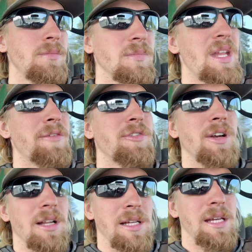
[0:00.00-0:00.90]

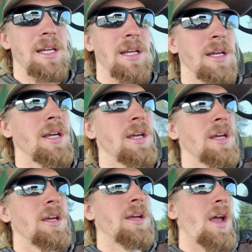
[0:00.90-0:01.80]
definitely
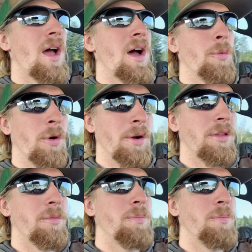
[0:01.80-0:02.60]
worth